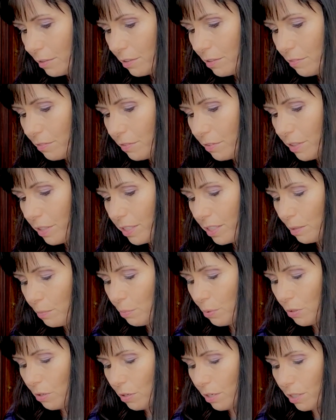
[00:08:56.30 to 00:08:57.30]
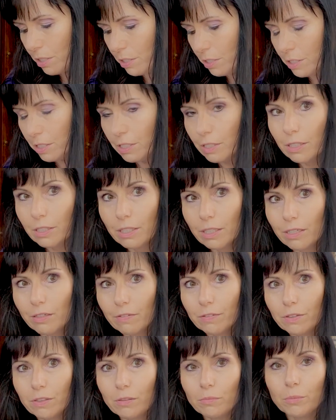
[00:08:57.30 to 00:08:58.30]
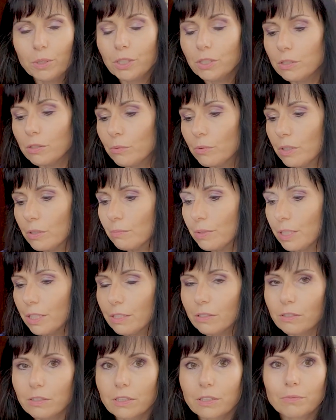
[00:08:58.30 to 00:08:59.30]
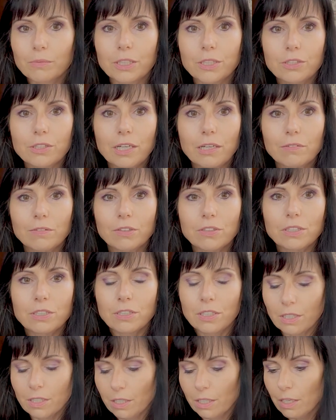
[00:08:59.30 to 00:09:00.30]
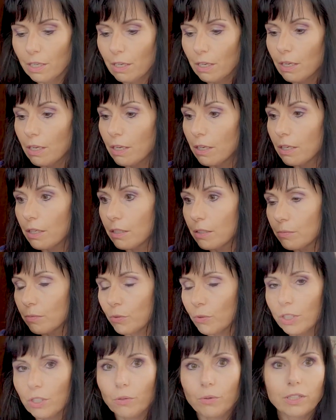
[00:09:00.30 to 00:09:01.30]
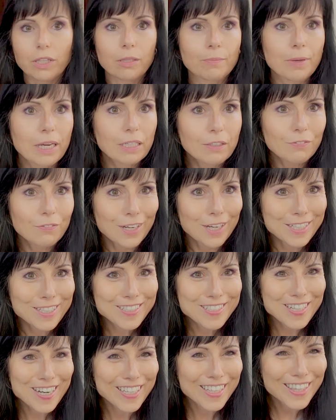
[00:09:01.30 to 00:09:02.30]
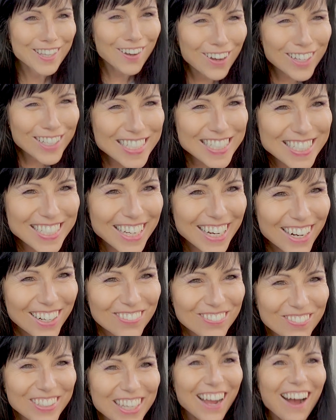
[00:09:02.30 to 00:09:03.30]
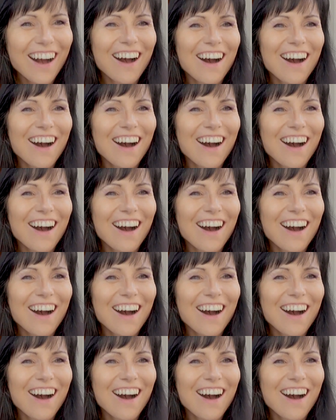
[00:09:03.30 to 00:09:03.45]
for this part, I have a little mirror with me on my travels. Oh, I don't want the magnifying side though, it scared me.